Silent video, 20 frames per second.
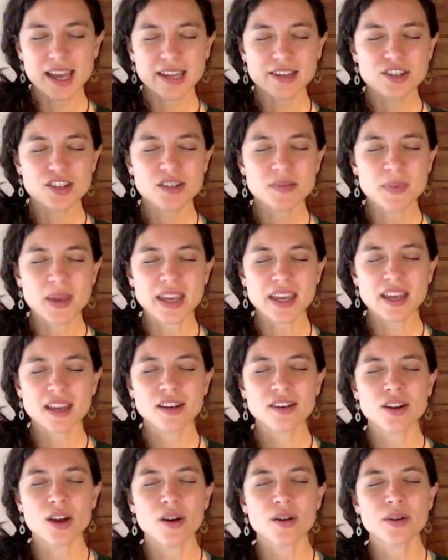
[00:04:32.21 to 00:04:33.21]
I'm just
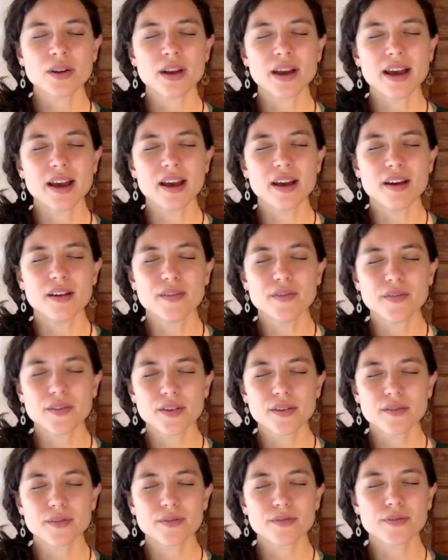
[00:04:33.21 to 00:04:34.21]
making a note of,
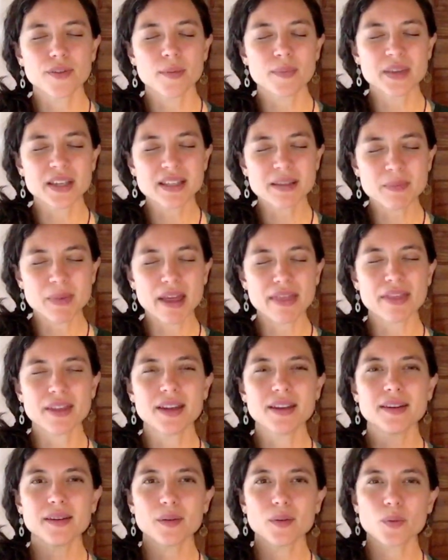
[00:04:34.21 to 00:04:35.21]
from this
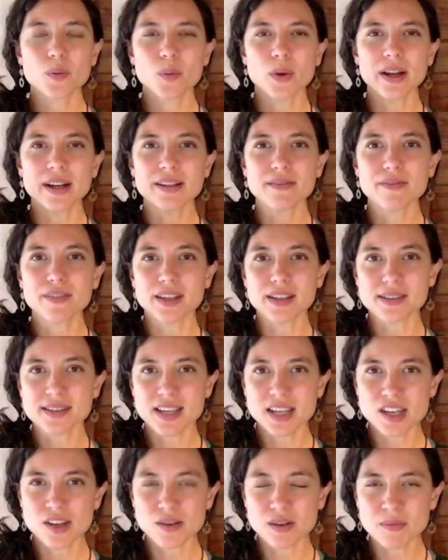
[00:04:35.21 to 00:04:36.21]
method, what it feels
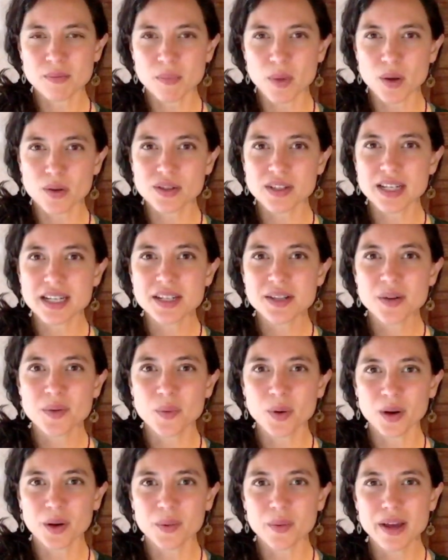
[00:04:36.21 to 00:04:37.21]
like you most need to
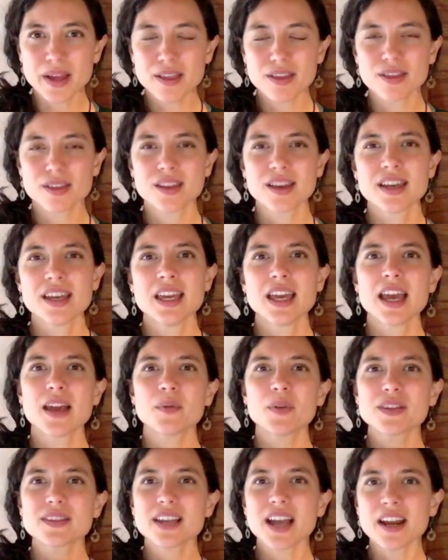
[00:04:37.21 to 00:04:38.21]
work with.
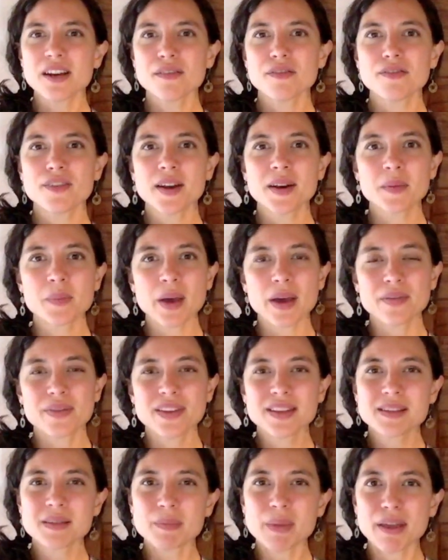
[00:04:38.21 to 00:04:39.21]
And what's kind of fun about
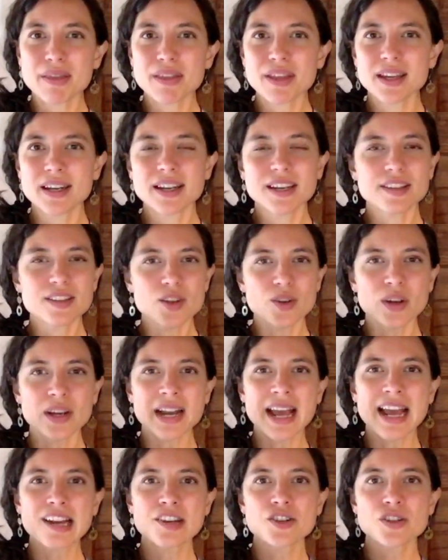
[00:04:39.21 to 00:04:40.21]
this method is you
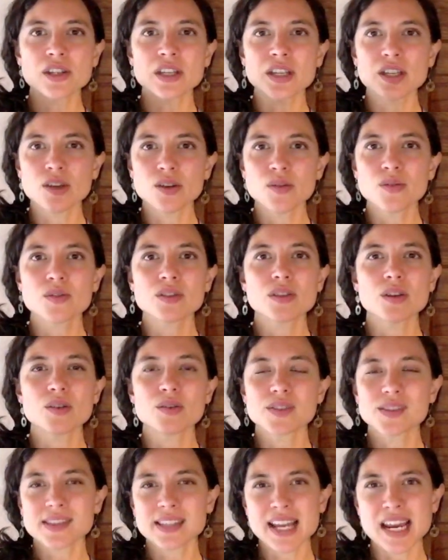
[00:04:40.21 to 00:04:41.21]
can actually use
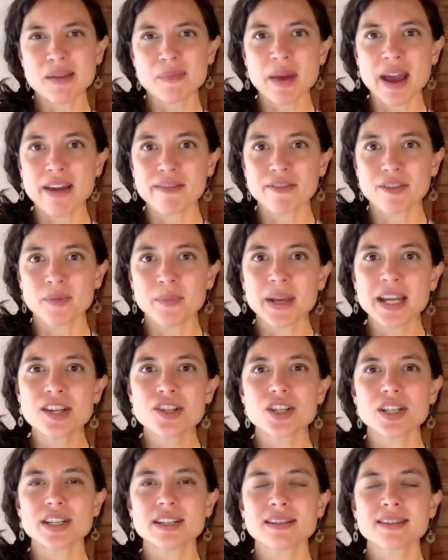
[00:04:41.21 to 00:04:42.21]
those same
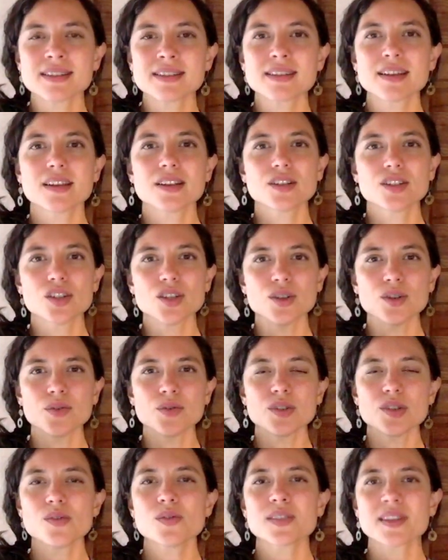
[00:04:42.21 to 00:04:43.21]
affirmations to
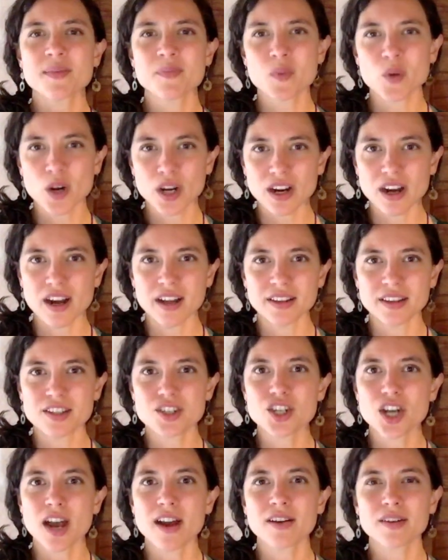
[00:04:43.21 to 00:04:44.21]
do some work on the
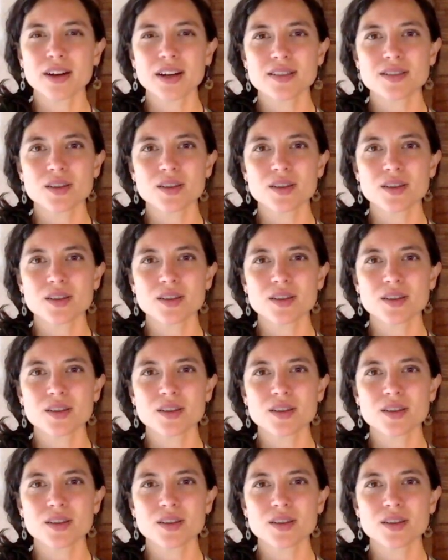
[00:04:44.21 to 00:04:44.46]
chakra.